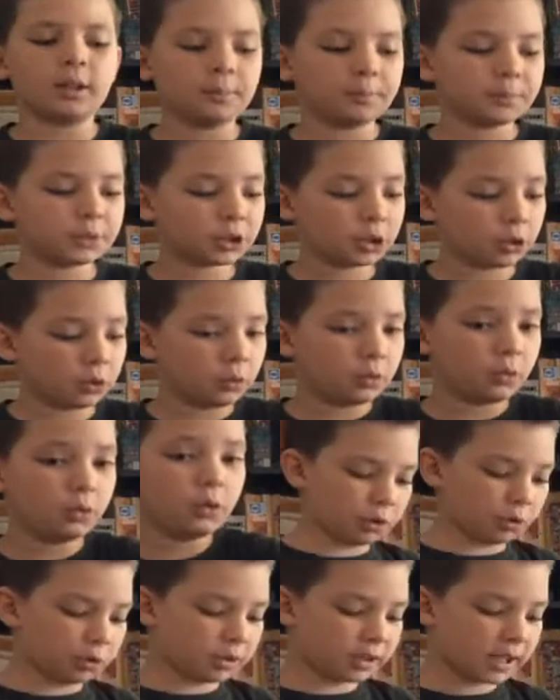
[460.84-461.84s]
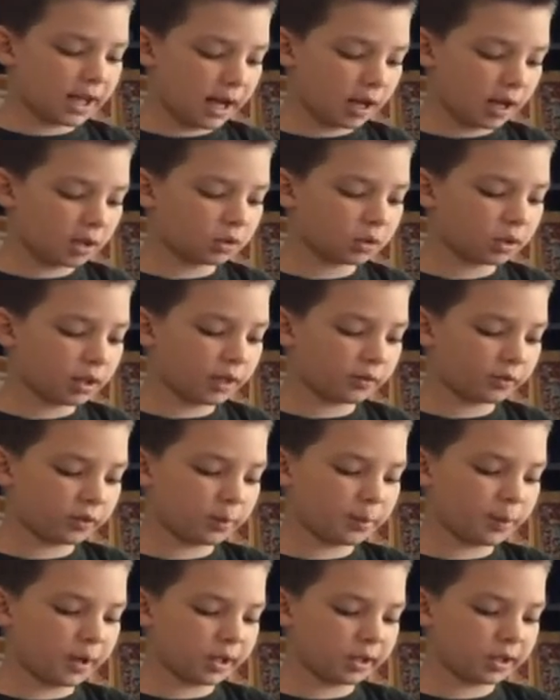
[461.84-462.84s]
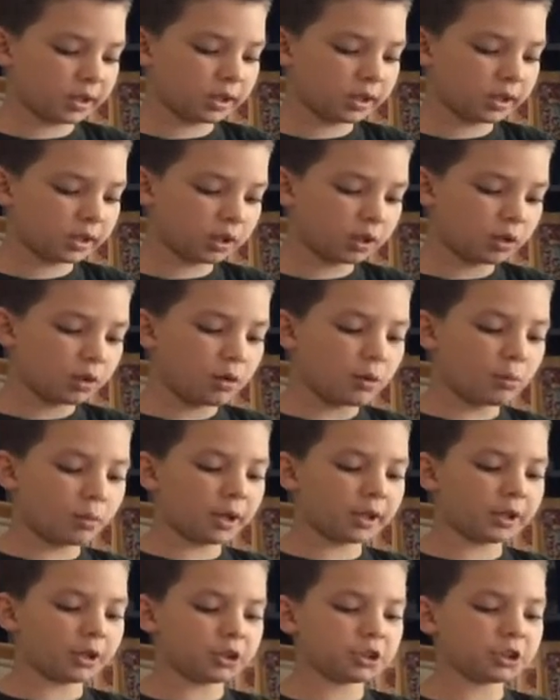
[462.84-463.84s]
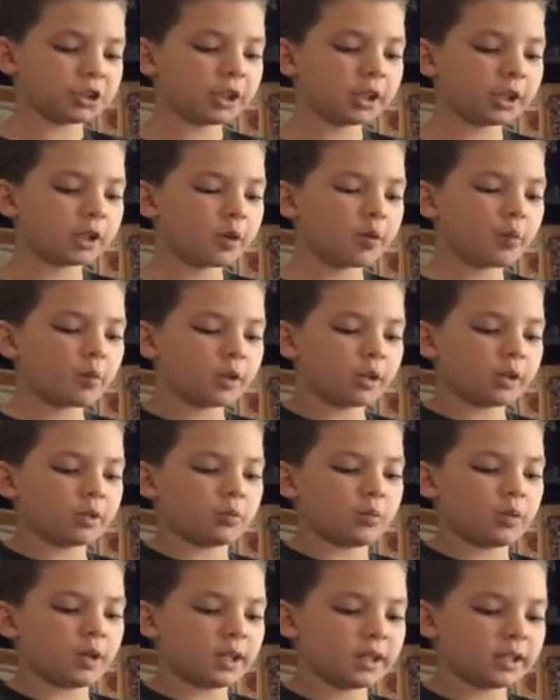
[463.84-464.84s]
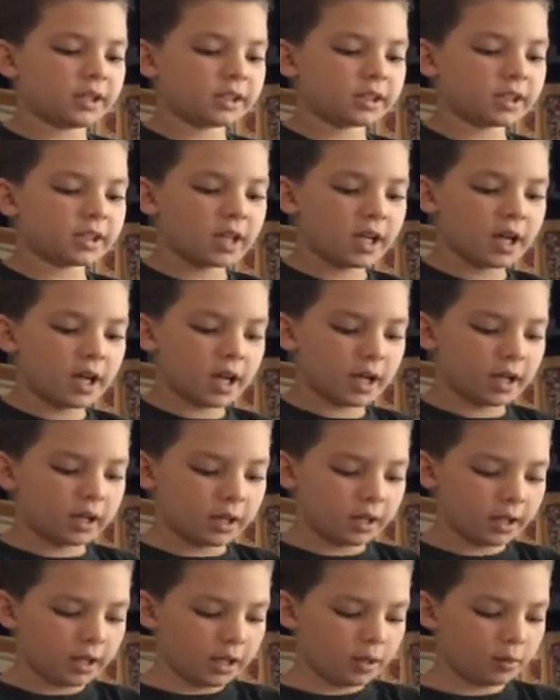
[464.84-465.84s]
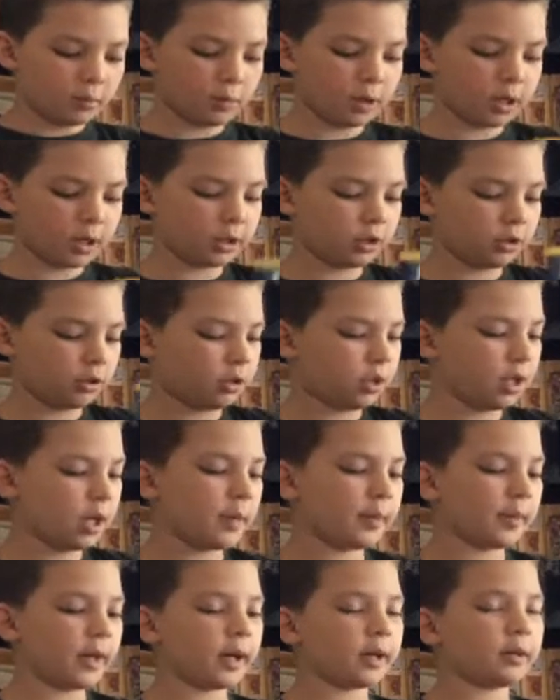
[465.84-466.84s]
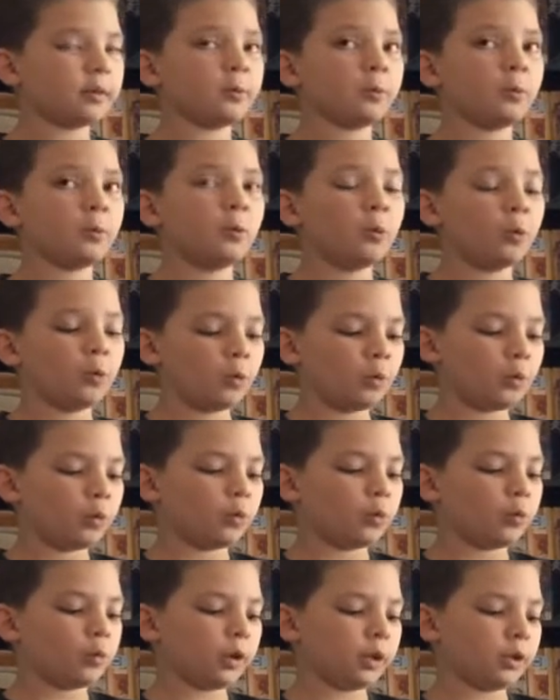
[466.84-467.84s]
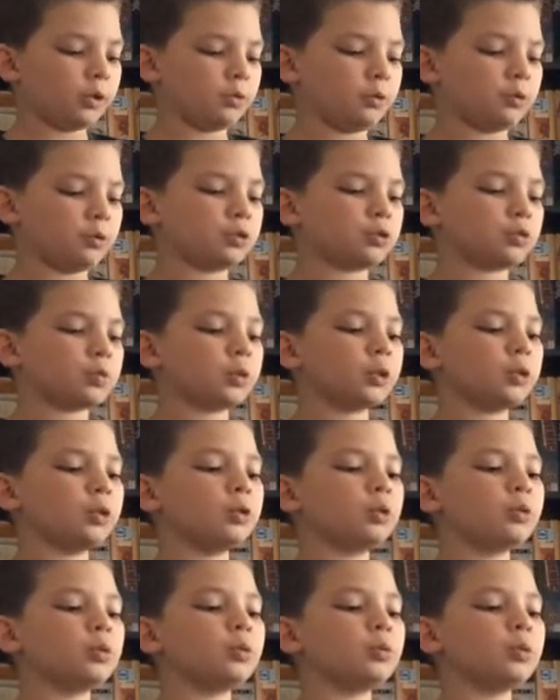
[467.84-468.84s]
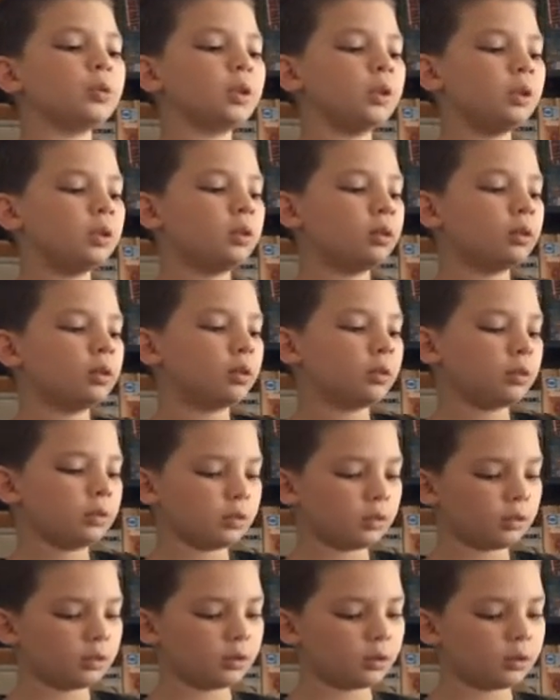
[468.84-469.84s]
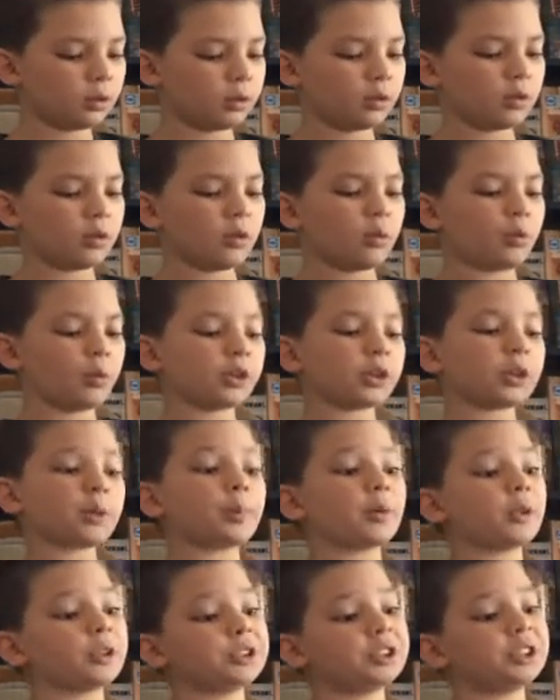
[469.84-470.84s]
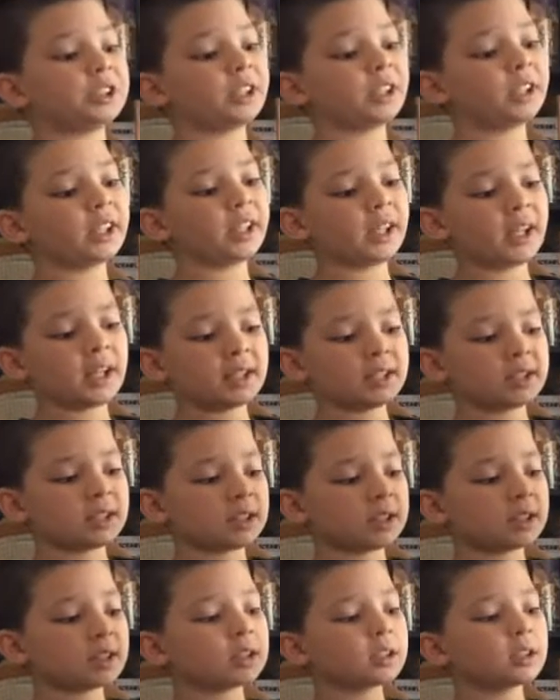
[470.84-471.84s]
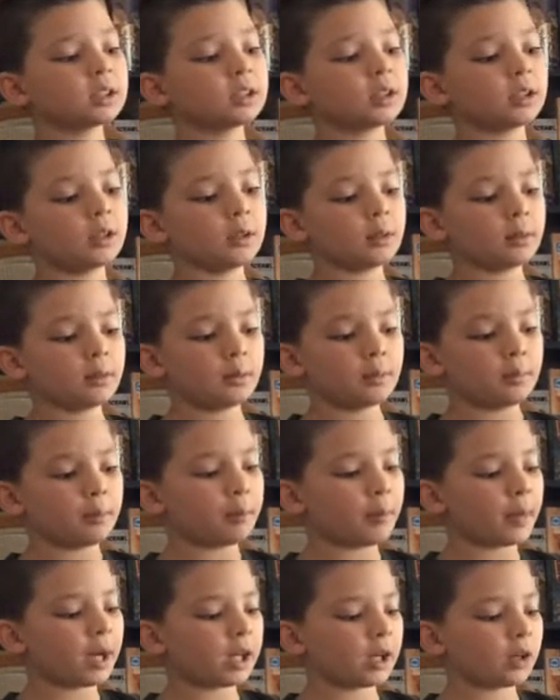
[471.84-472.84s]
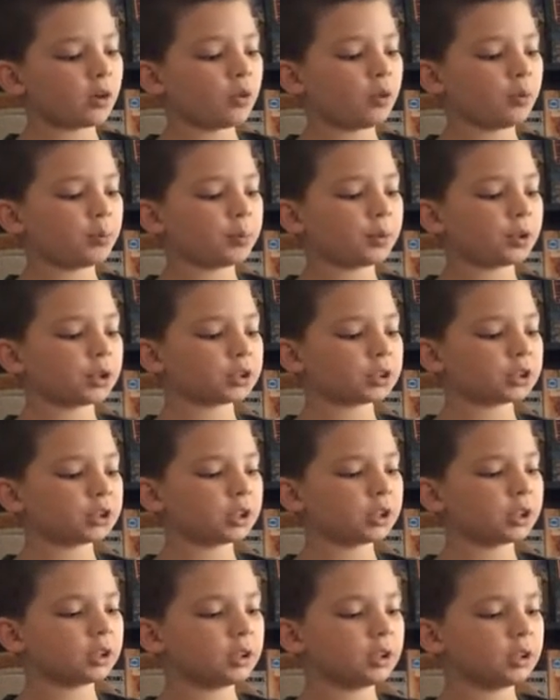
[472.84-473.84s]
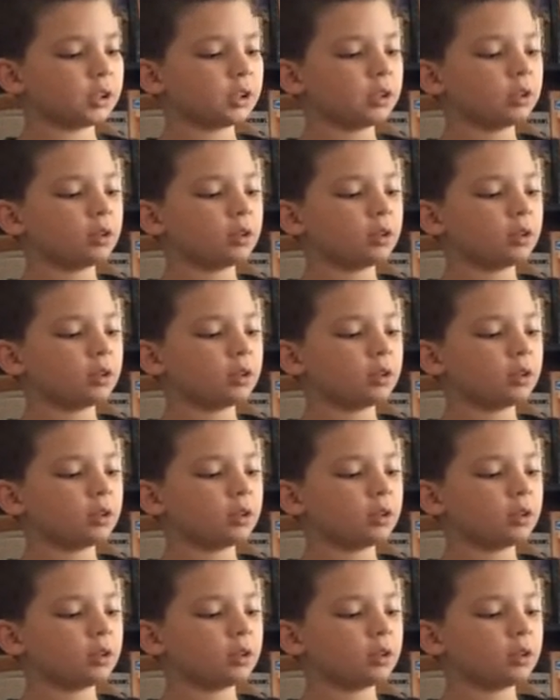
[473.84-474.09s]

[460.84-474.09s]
So you tell everybody what your secret word was, and then what you drew, what the person guessed, medical person,